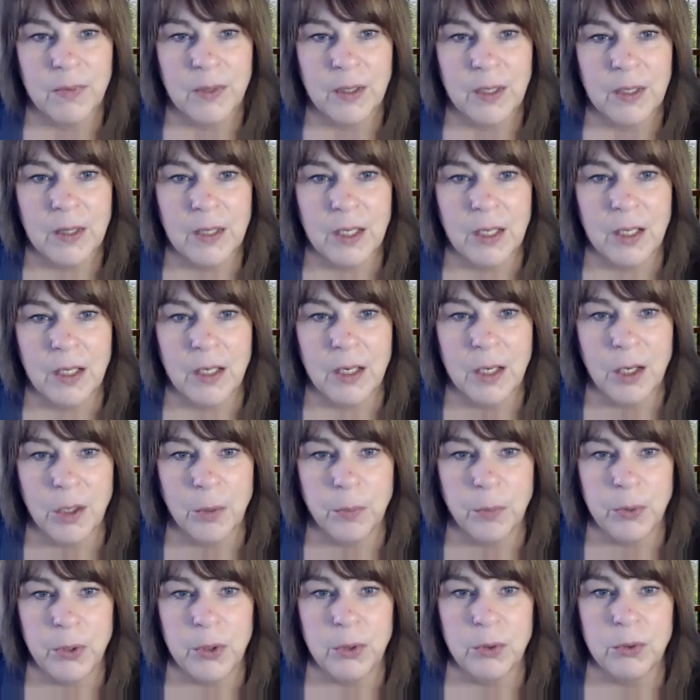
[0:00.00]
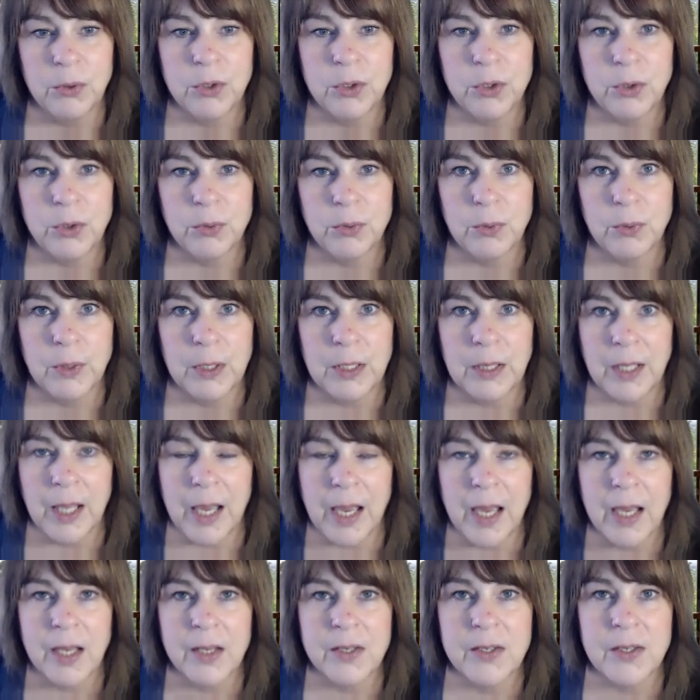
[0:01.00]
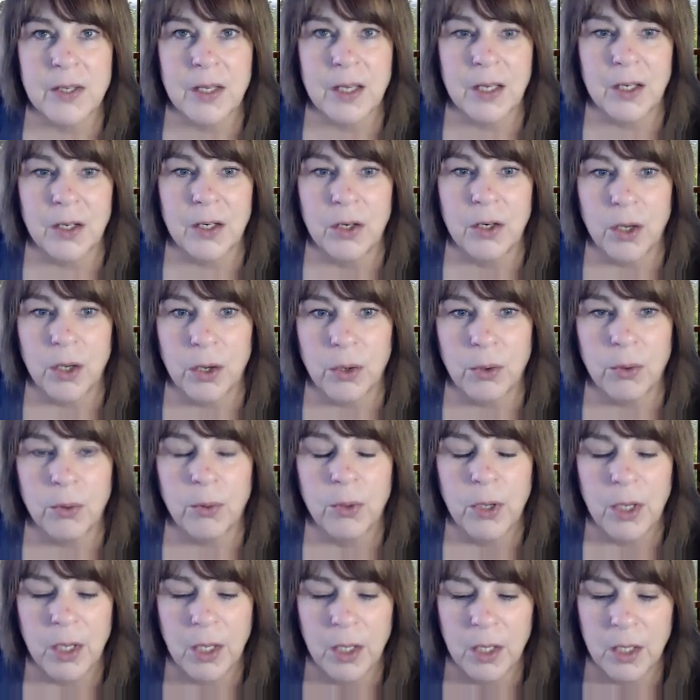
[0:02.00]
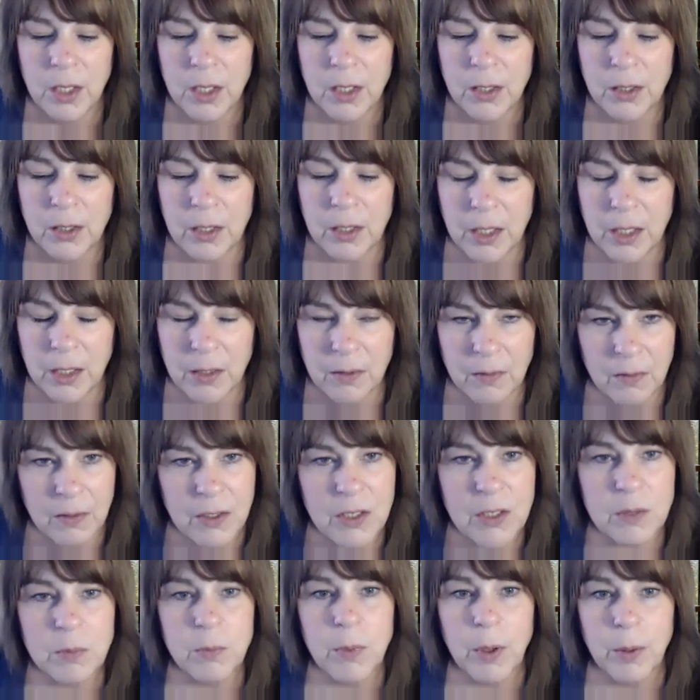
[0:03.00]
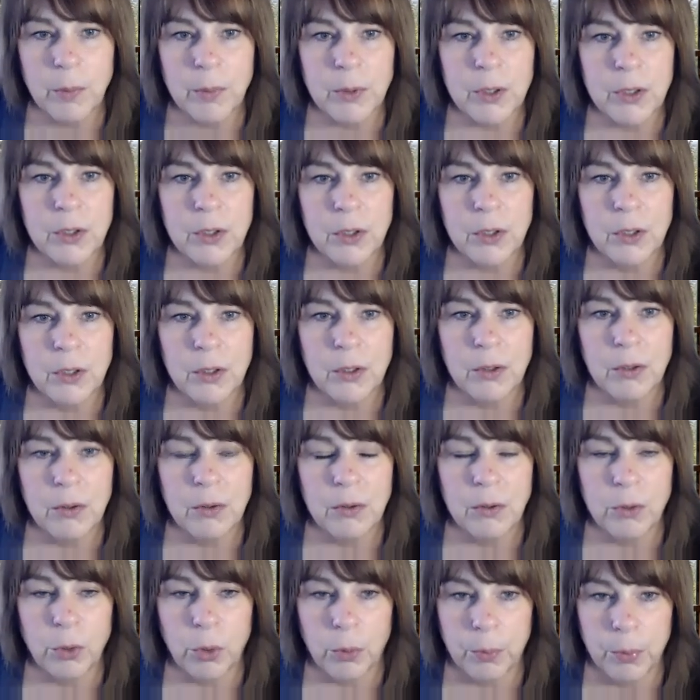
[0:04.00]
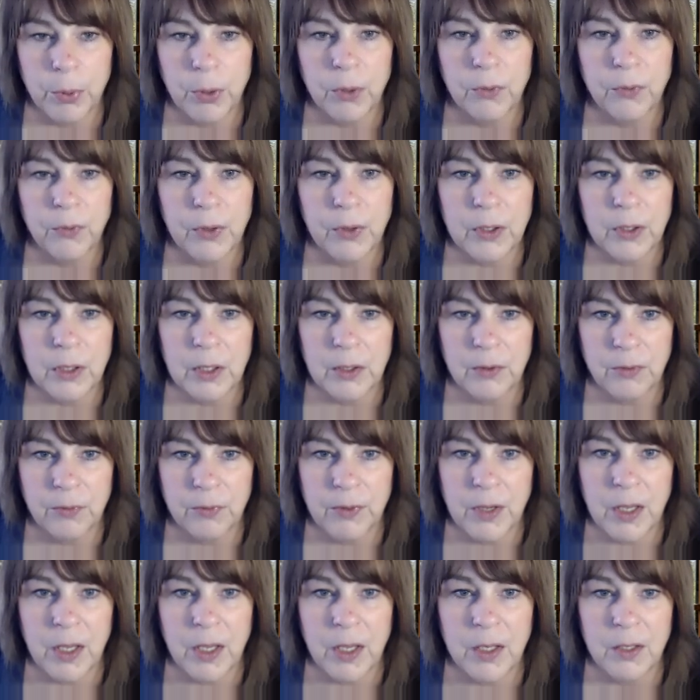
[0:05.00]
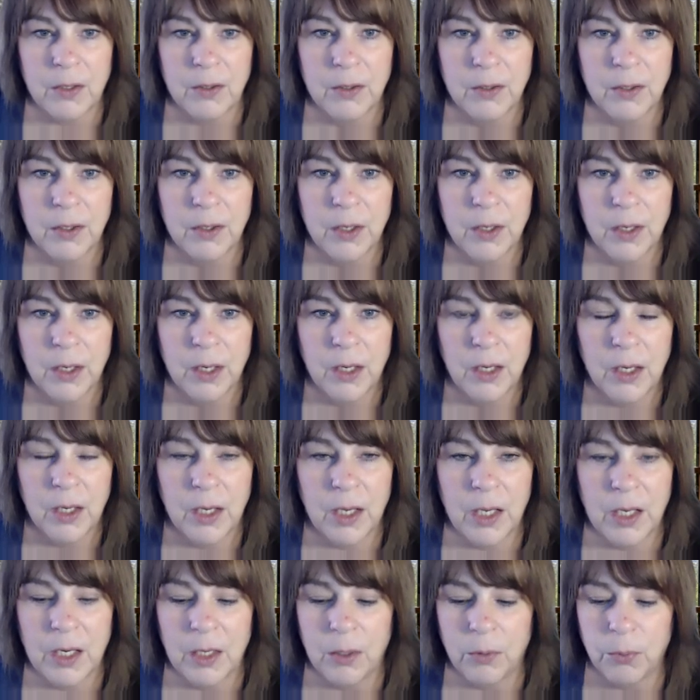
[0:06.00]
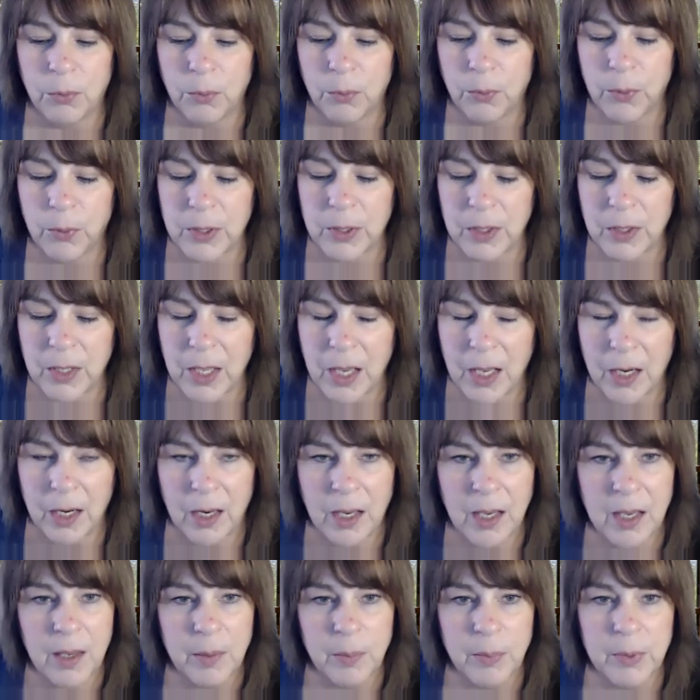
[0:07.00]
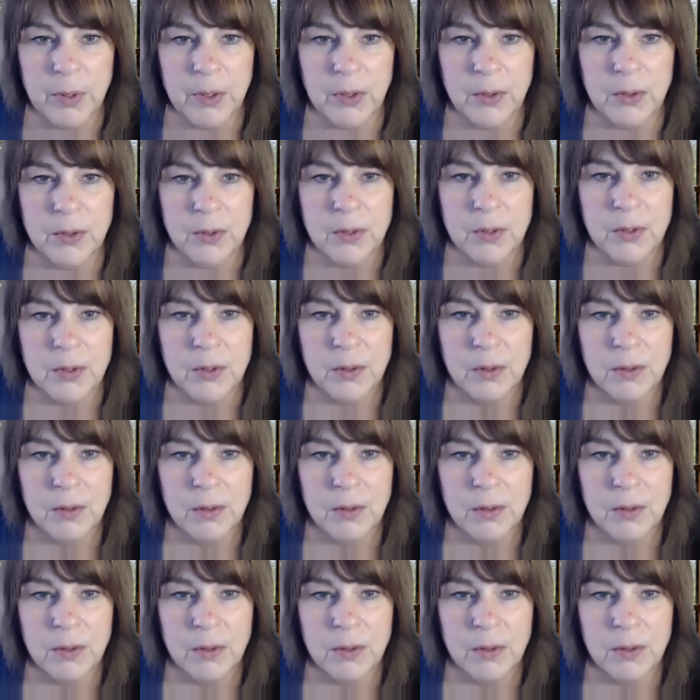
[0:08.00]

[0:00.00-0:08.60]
that can help you to relax and know that in this moment you're perfectly fine. And when that happens,